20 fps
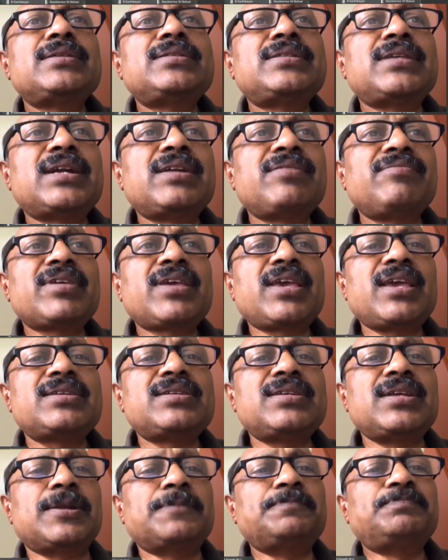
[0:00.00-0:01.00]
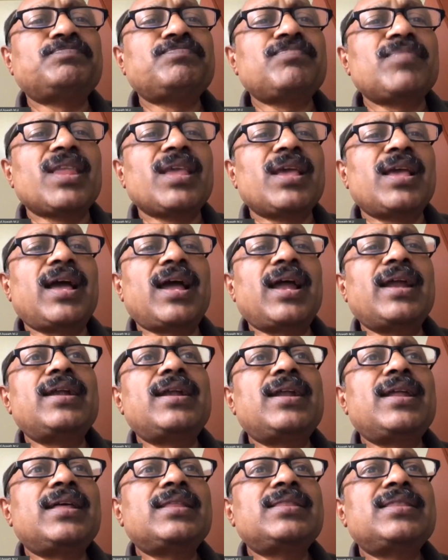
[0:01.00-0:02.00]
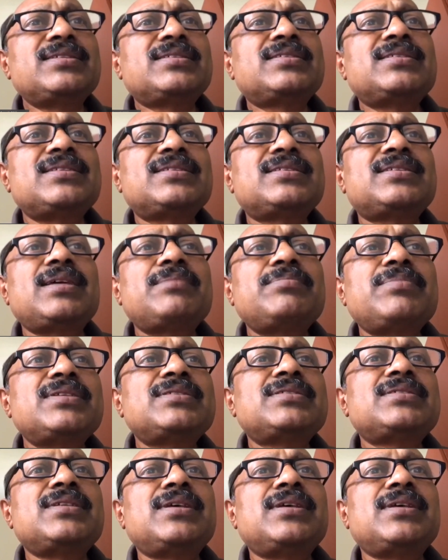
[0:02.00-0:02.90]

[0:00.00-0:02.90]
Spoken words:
certification. And this system is